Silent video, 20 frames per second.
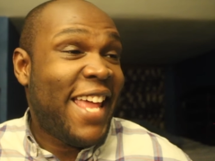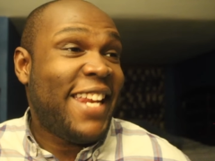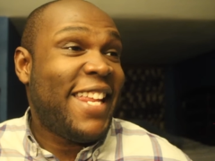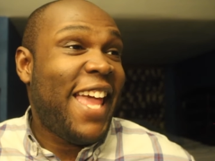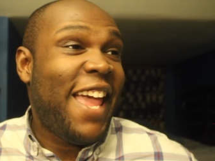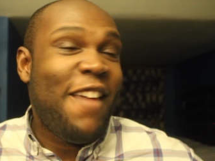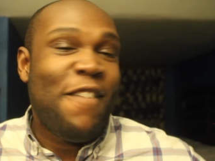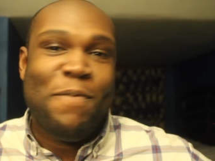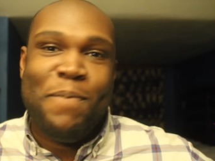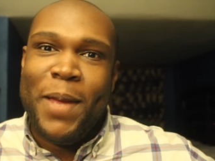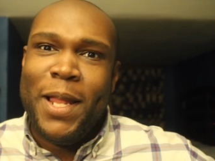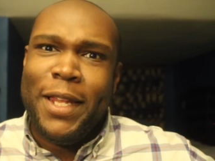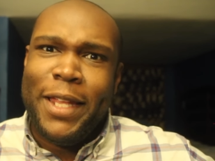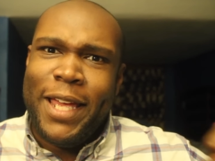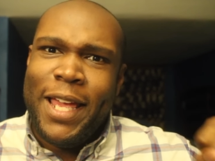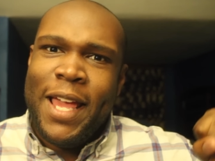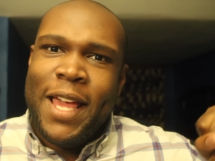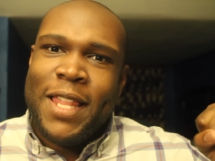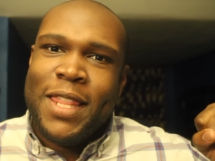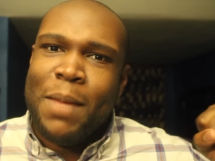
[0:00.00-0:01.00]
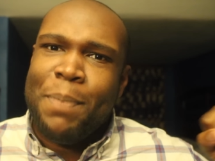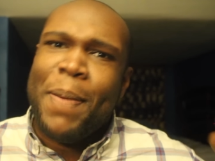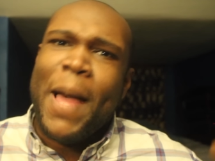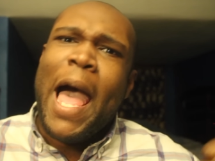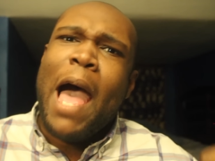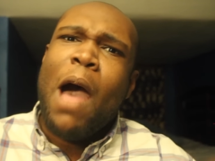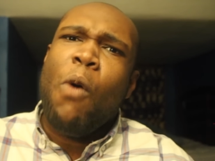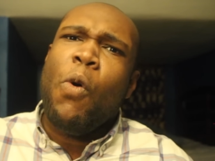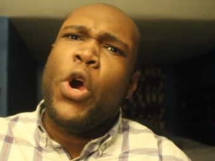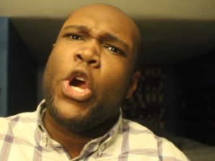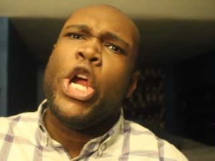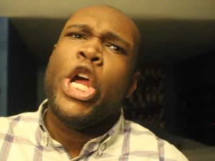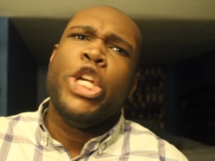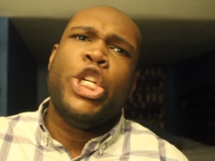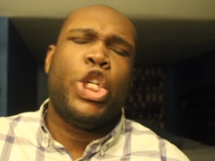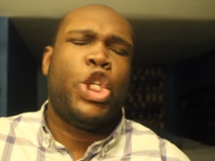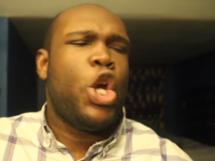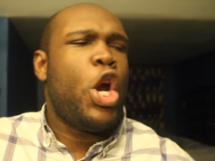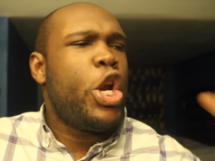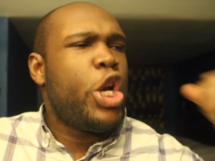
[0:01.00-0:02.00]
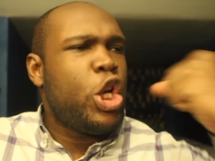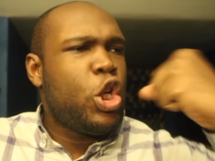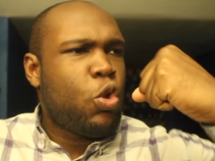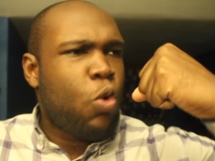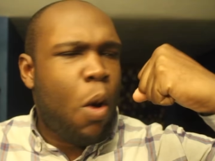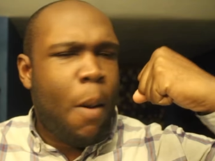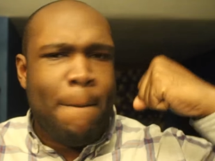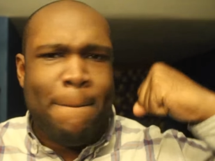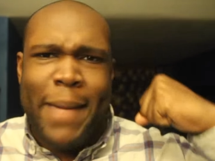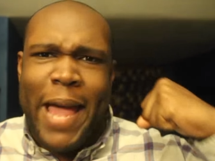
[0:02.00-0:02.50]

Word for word: and gave Billy the power to turn into a